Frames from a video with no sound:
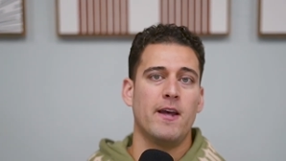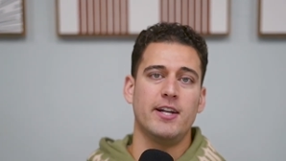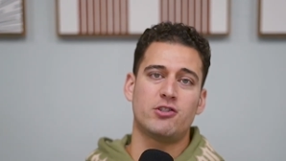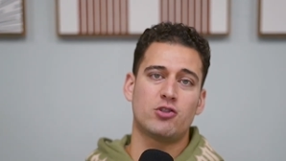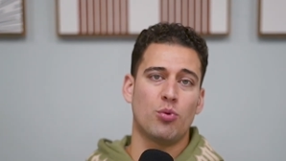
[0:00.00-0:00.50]

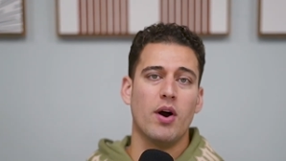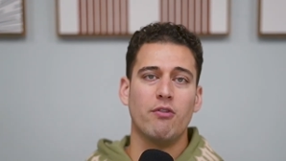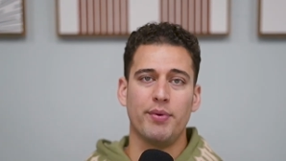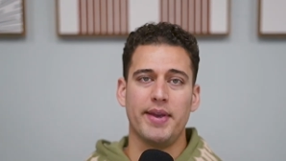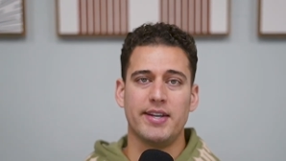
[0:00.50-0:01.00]
It's 12
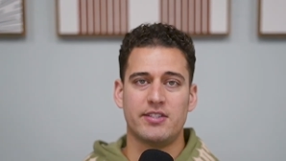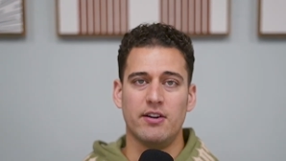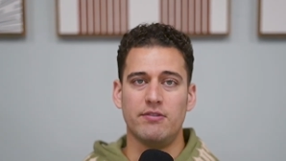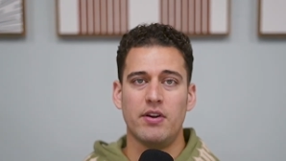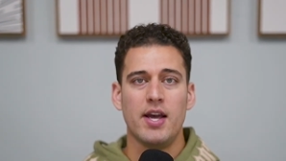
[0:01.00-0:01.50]
weeks
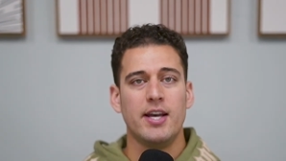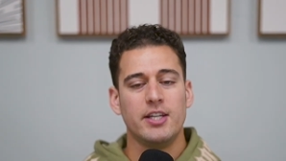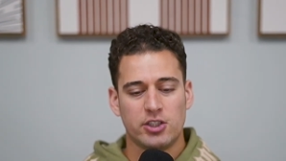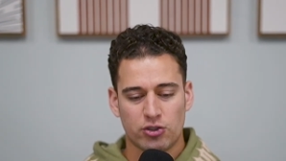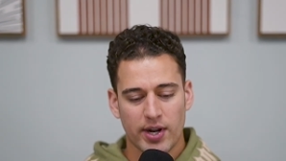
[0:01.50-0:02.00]
of
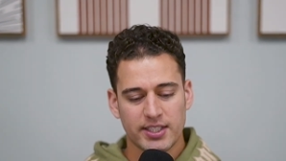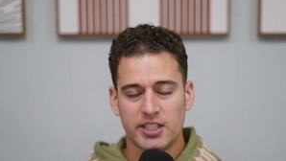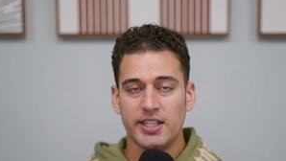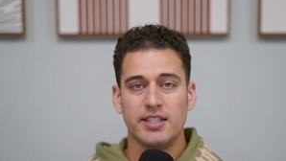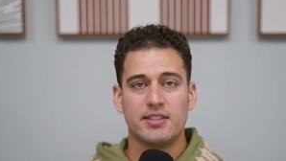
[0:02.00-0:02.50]

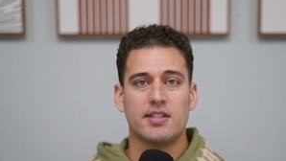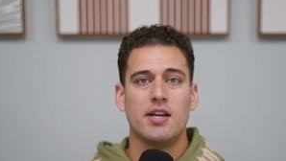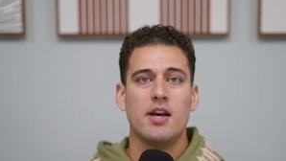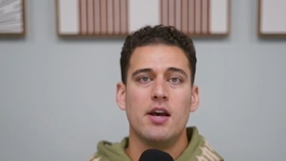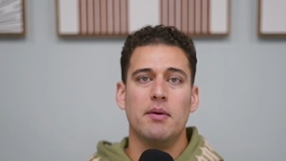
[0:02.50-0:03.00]
stretches,
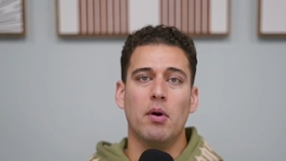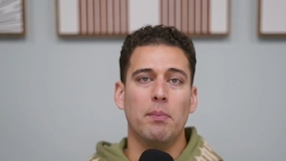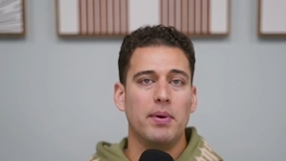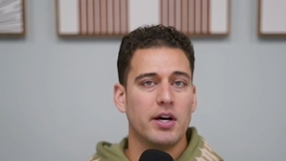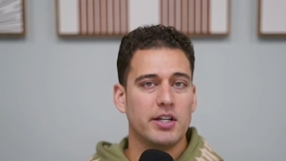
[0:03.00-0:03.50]

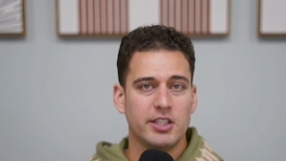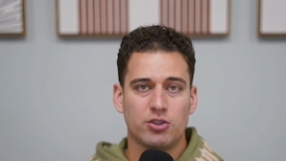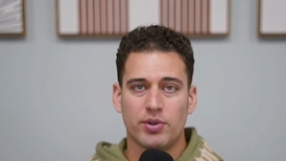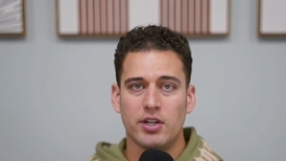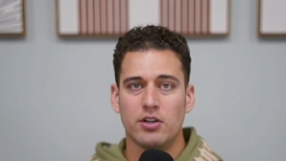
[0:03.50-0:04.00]
mobility
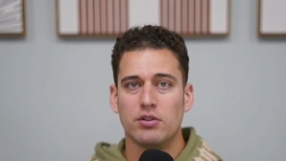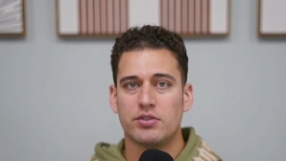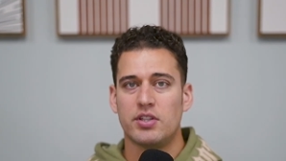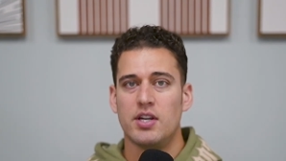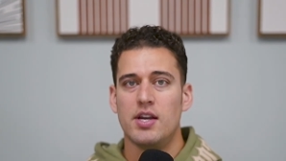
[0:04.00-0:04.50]
drills,